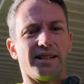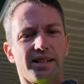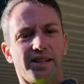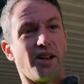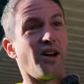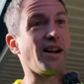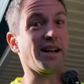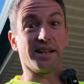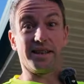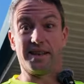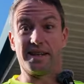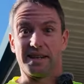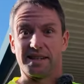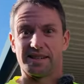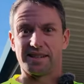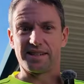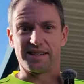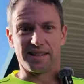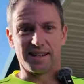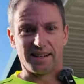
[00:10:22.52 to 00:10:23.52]
like
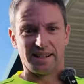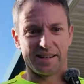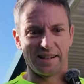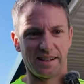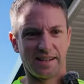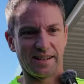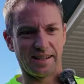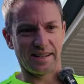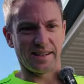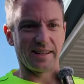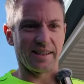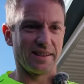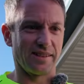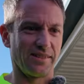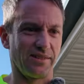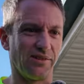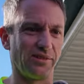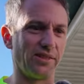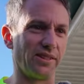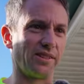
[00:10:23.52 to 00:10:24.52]
this,
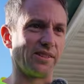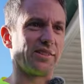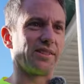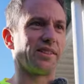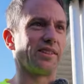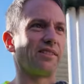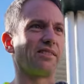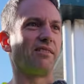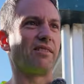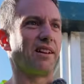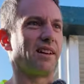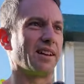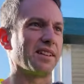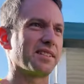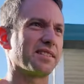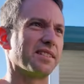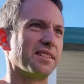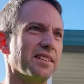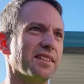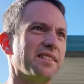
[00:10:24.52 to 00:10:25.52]
all the, the
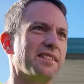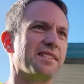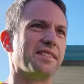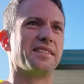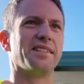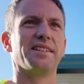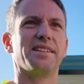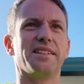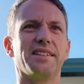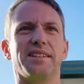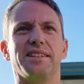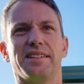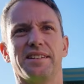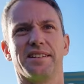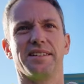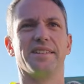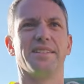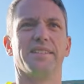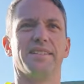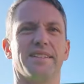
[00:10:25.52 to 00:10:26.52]
grass and
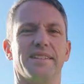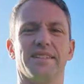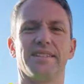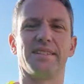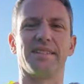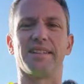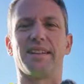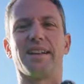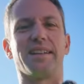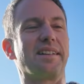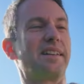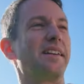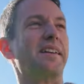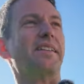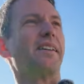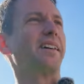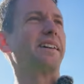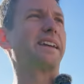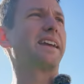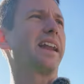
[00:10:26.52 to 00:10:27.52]
I don't know.
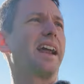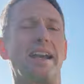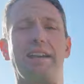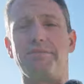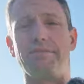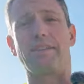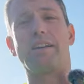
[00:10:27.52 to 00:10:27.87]
I get hay